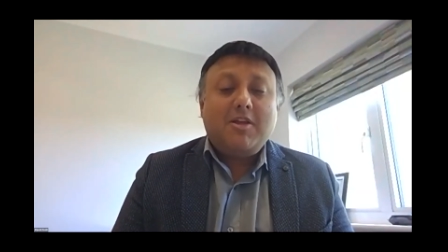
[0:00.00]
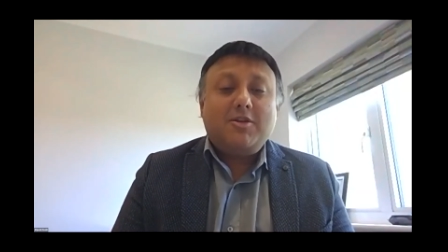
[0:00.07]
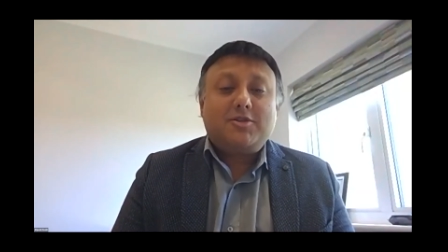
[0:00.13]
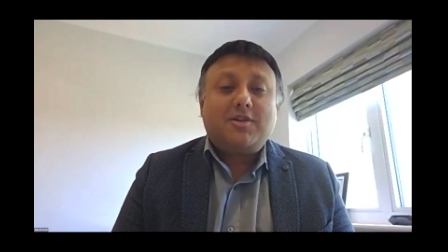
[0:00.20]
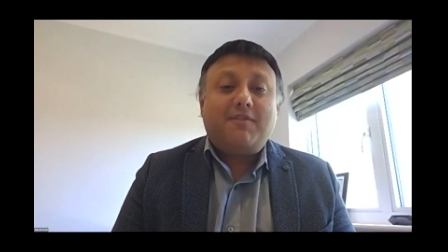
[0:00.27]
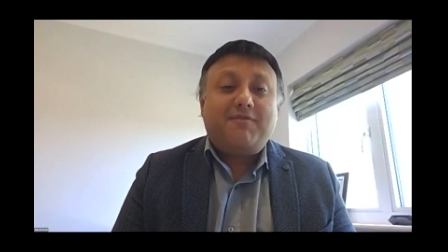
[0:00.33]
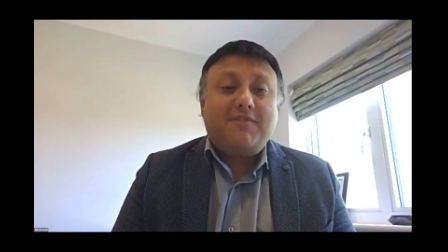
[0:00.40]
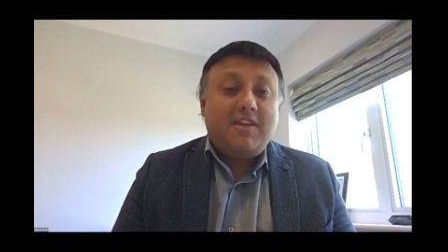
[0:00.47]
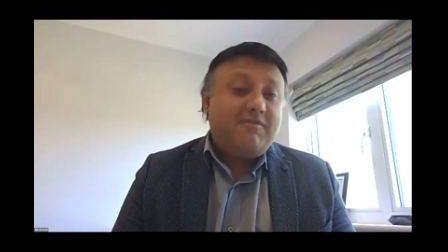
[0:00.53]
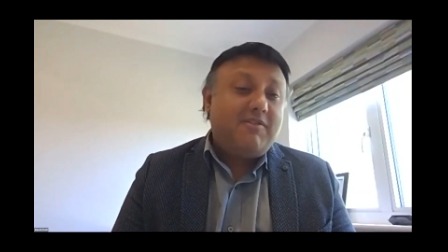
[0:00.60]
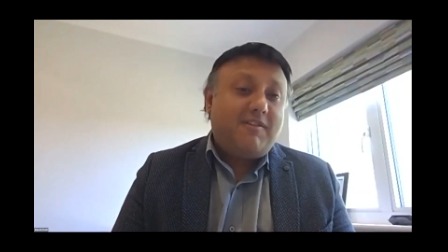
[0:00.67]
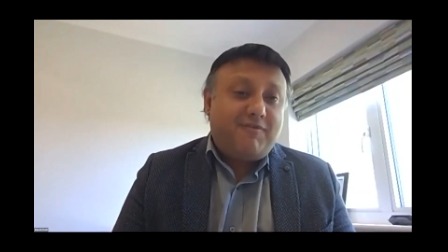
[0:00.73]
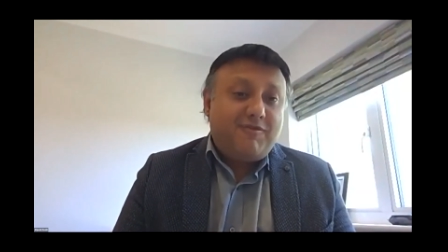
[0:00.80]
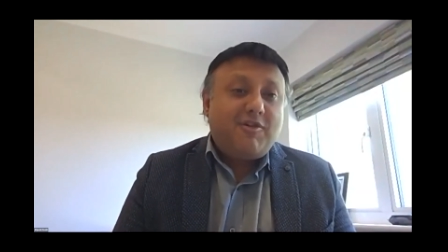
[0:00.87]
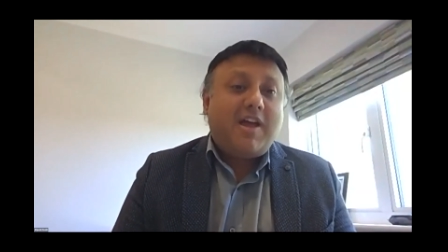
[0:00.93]
So even
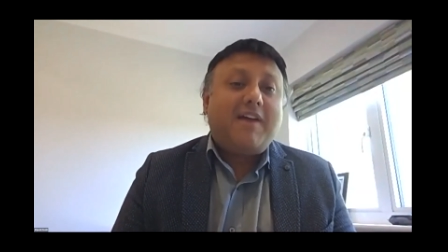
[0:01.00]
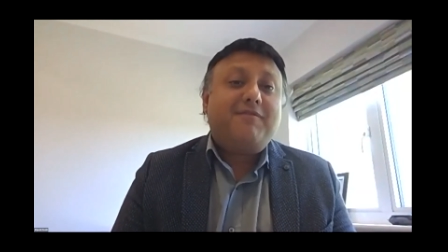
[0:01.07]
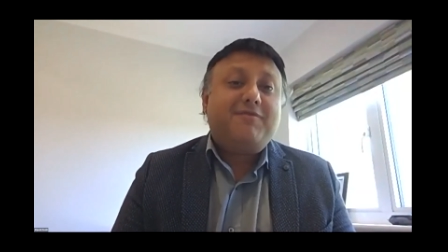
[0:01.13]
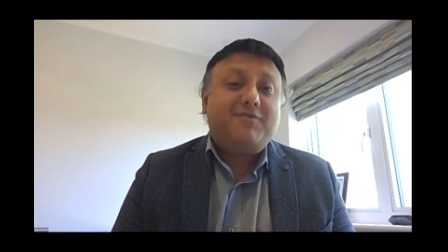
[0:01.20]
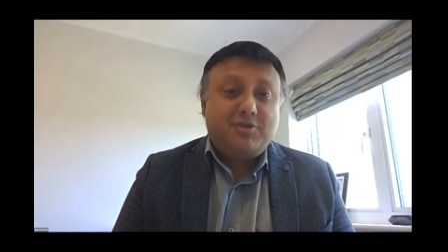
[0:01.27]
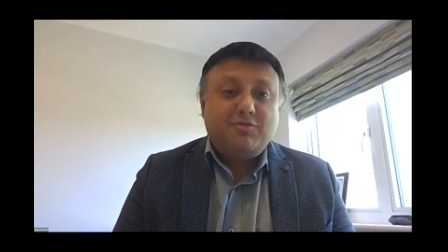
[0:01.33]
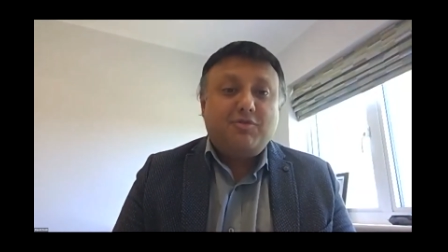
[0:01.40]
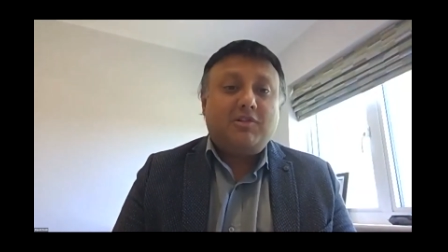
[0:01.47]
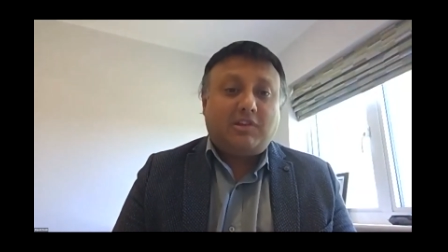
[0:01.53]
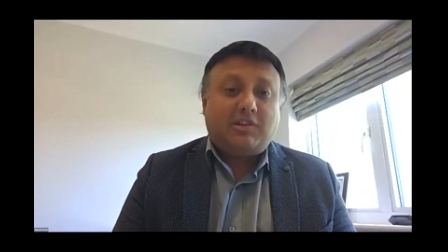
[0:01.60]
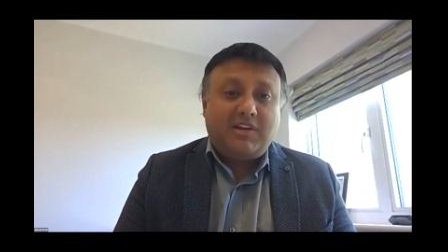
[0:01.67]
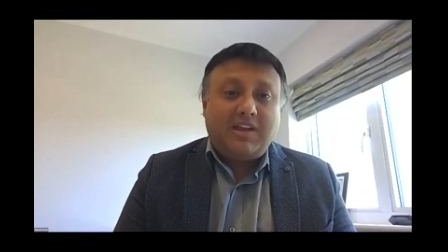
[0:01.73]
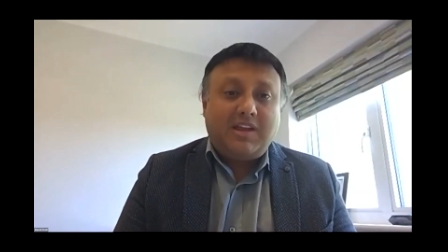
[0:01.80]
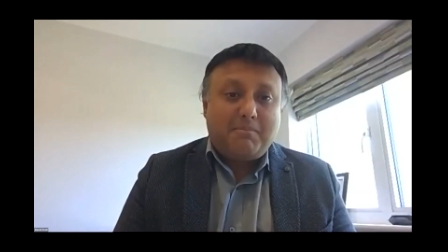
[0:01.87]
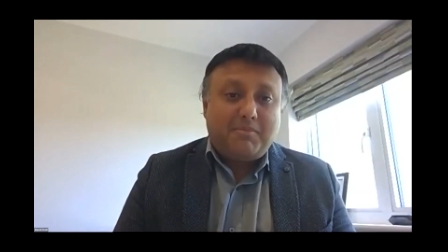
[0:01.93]
if you have 2 or
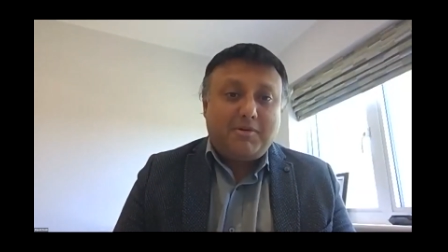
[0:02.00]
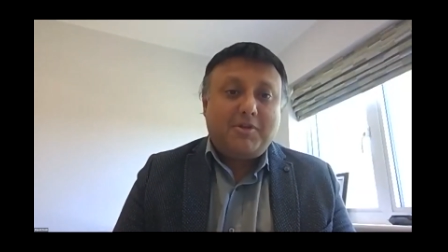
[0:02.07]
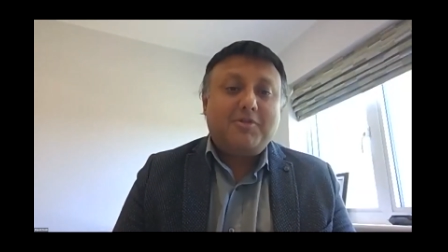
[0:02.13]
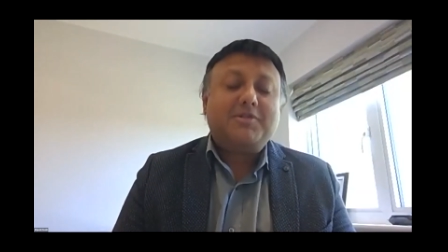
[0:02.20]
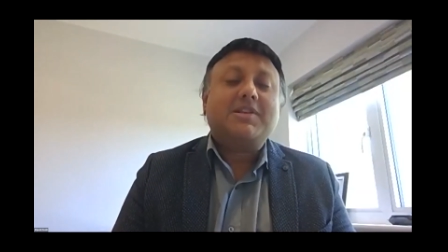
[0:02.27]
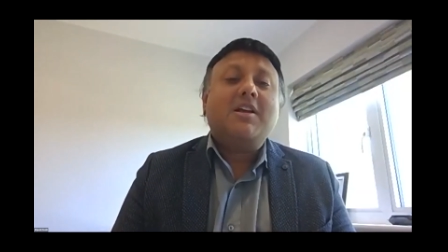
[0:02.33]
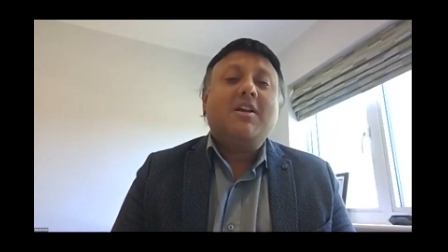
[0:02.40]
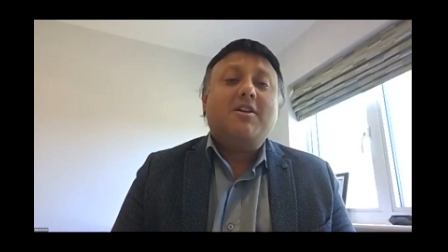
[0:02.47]
3 embryos,